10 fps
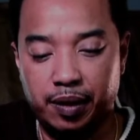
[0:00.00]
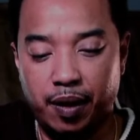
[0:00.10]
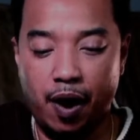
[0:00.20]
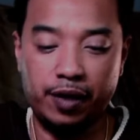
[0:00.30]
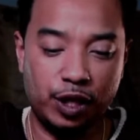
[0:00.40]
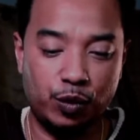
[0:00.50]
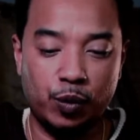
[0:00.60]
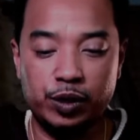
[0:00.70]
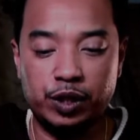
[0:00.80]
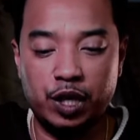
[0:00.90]
All right, these
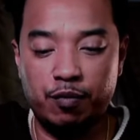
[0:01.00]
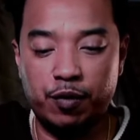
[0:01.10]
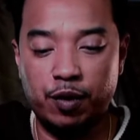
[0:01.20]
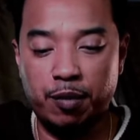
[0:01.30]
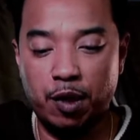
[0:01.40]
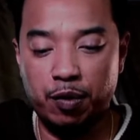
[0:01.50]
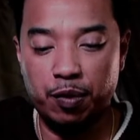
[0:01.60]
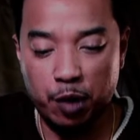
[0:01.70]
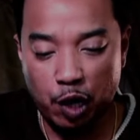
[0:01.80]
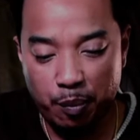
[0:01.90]
words come from
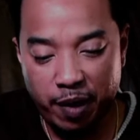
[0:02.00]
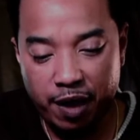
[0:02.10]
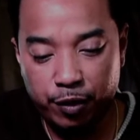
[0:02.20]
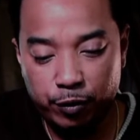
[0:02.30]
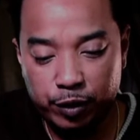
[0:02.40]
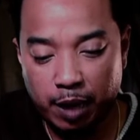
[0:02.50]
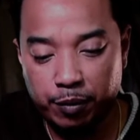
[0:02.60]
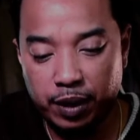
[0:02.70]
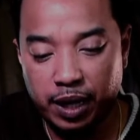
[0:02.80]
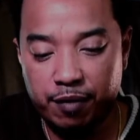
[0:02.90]
the book of Matthew,
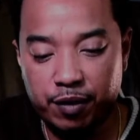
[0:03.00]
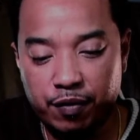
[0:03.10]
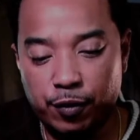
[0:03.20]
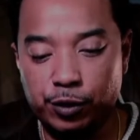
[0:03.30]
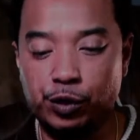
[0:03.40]
chapter 11, verse